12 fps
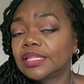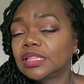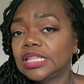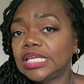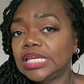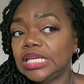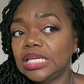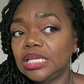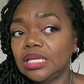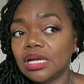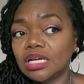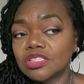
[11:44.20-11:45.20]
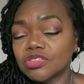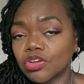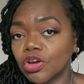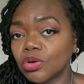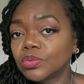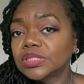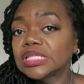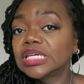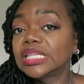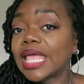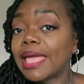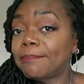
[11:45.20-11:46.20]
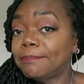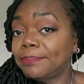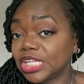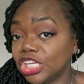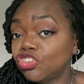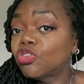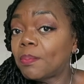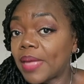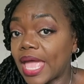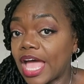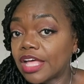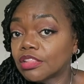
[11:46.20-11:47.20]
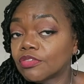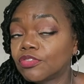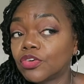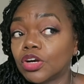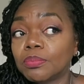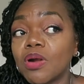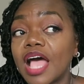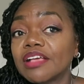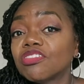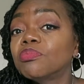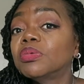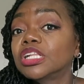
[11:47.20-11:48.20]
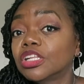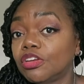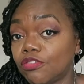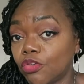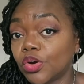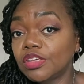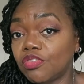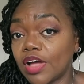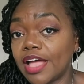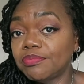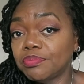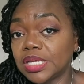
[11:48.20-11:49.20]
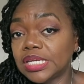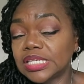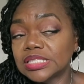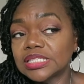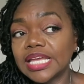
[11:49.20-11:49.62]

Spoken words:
the skirt was in that bleach bath for approximately 45 minutes.